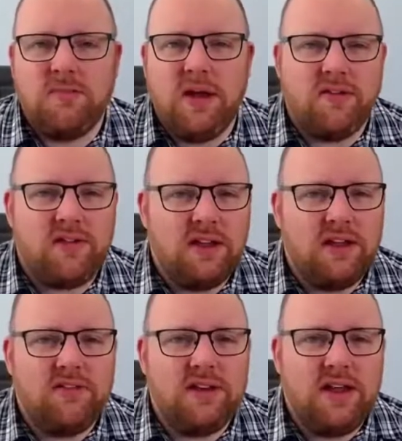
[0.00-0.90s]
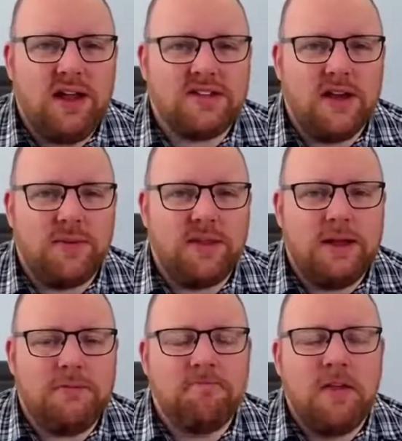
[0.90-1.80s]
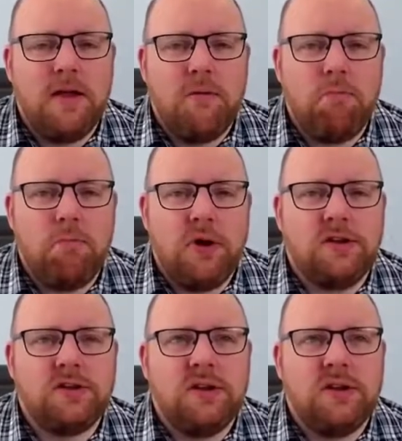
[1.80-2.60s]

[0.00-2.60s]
bit of a finger in the air type thing. But